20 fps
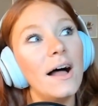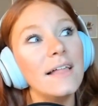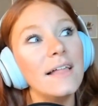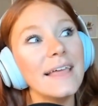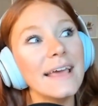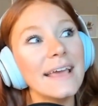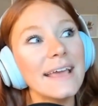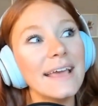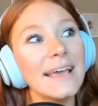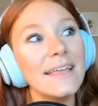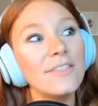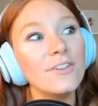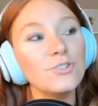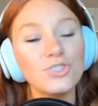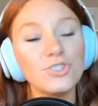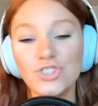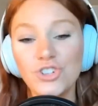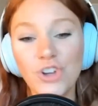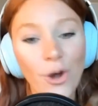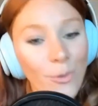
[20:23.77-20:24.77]
Like, there's
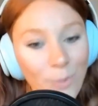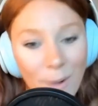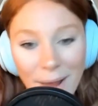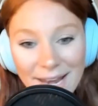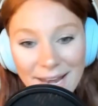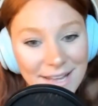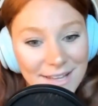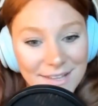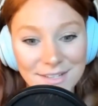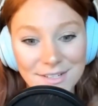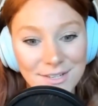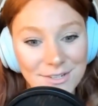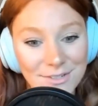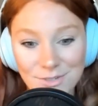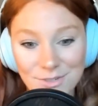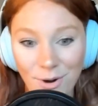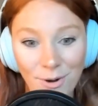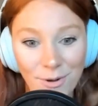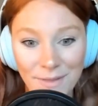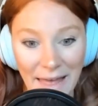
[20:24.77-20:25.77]
no way to
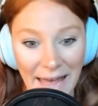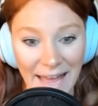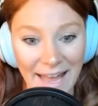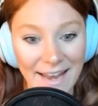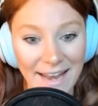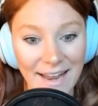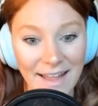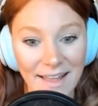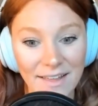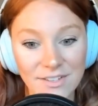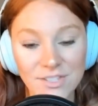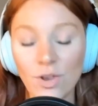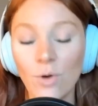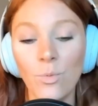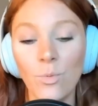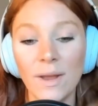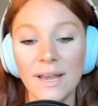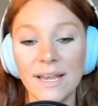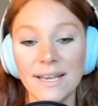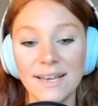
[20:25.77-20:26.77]
control that. So
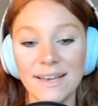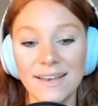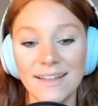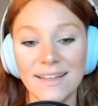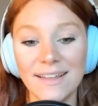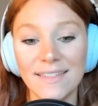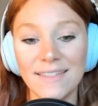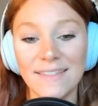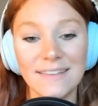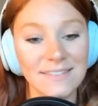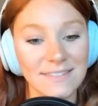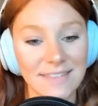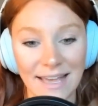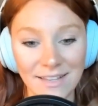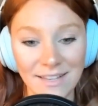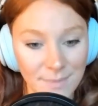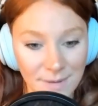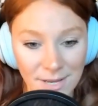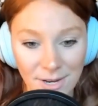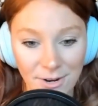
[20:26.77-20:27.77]
when this guest
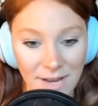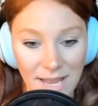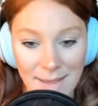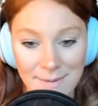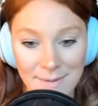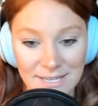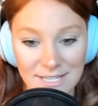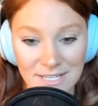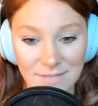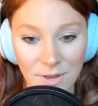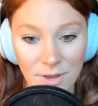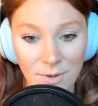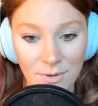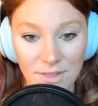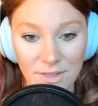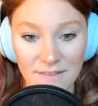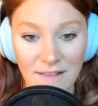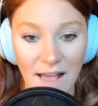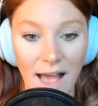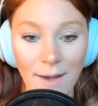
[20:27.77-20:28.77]
speaker came in to speak with
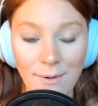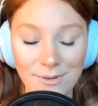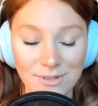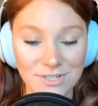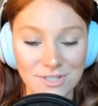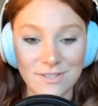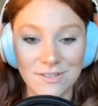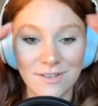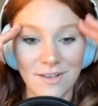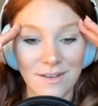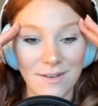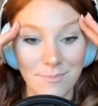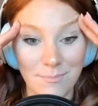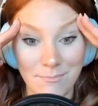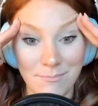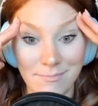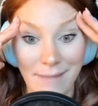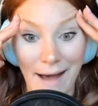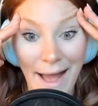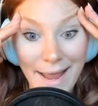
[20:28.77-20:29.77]
us, I was
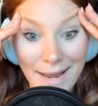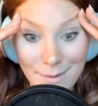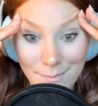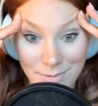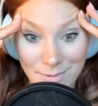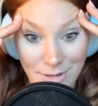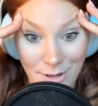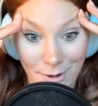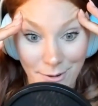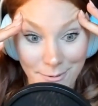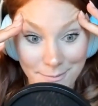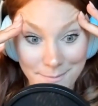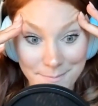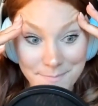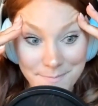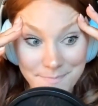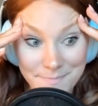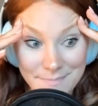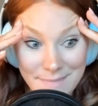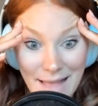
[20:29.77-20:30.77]
mind blown.
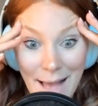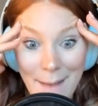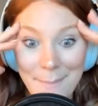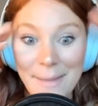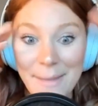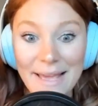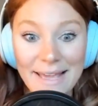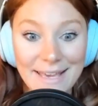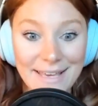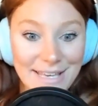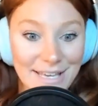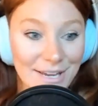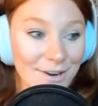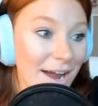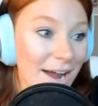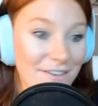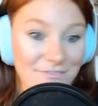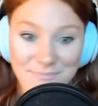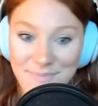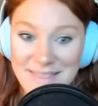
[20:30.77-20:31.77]
I'm like, here
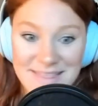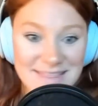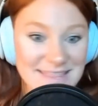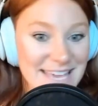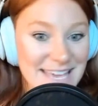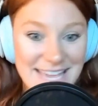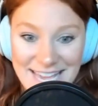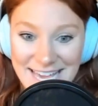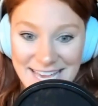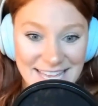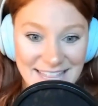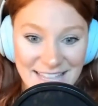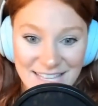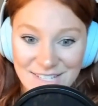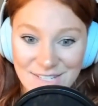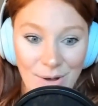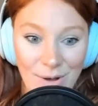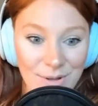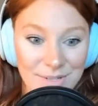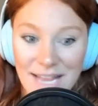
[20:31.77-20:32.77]
I've been thinking this
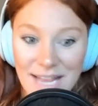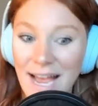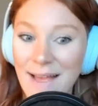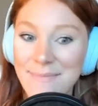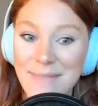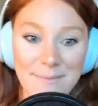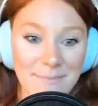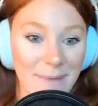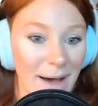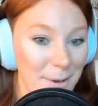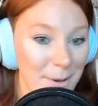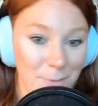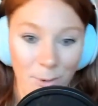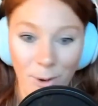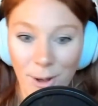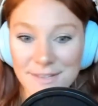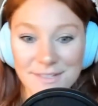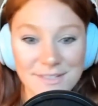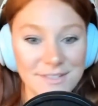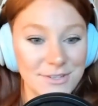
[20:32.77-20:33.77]
whole time that my
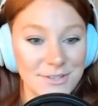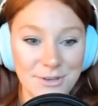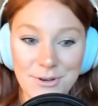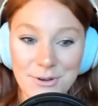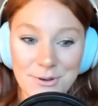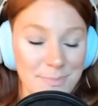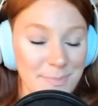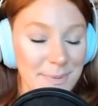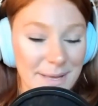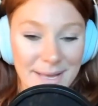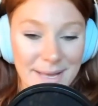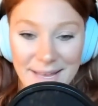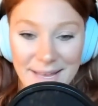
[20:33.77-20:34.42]
one scoop